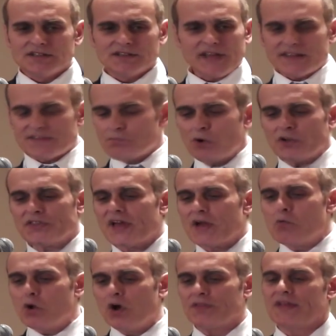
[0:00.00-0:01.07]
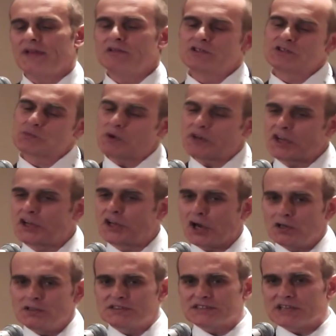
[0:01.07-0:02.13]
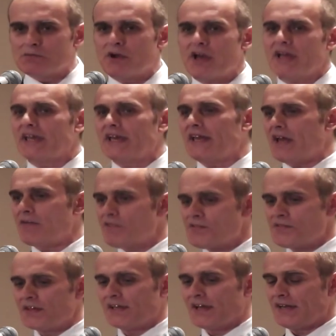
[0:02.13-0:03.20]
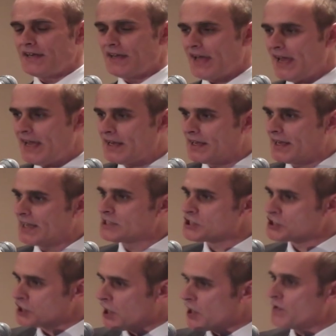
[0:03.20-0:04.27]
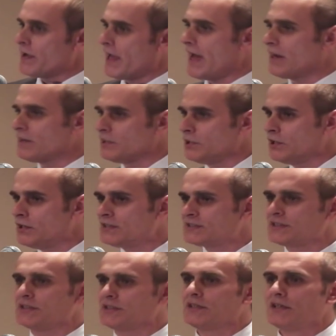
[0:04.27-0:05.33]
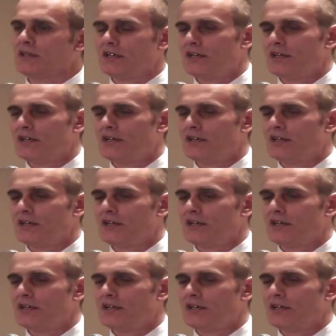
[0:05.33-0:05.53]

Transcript: but what they want, they just want to go somewhere and get everything they need and get shown how to use it.